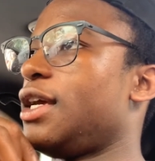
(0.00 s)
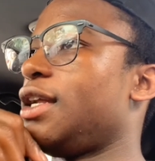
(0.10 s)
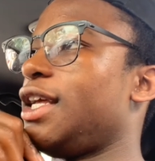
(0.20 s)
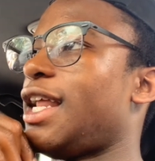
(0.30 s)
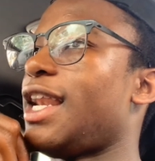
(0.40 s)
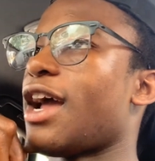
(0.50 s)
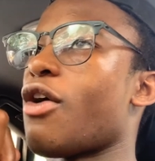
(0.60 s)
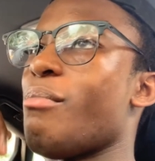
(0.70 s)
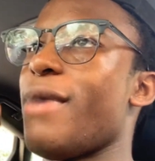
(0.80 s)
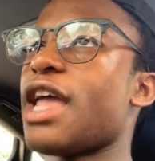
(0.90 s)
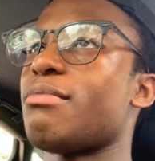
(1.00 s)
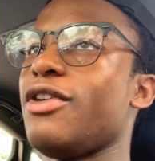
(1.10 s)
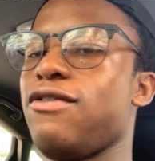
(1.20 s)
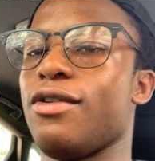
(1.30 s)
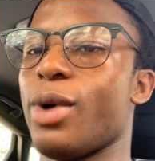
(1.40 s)
then they're not gonna make me
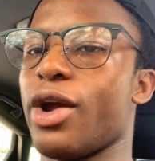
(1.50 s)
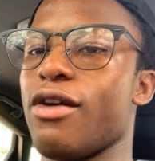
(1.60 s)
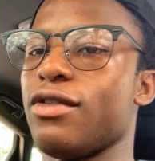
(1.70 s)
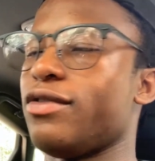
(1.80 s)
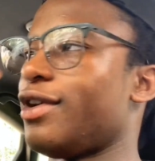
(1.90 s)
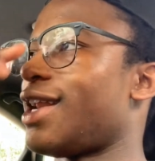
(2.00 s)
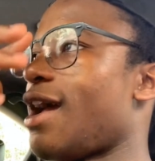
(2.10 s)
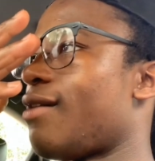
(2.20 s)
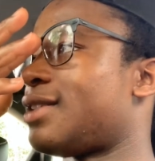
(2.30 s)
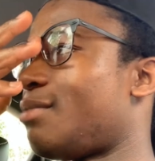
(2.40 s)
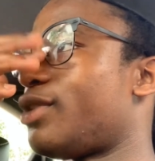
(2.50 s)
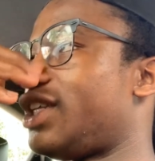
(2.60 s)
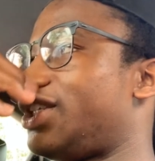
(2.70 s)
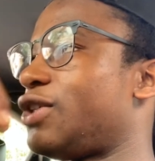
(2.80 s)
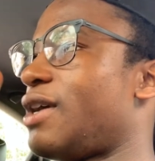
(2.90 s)
for work over 40 hours. I'm pretty
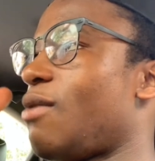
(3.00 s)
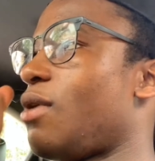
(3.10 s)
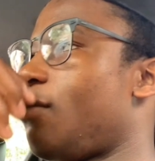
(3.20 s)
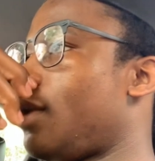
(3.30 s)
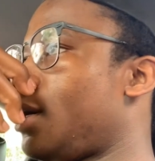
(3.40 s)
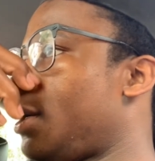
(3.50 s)
sure at Walmart.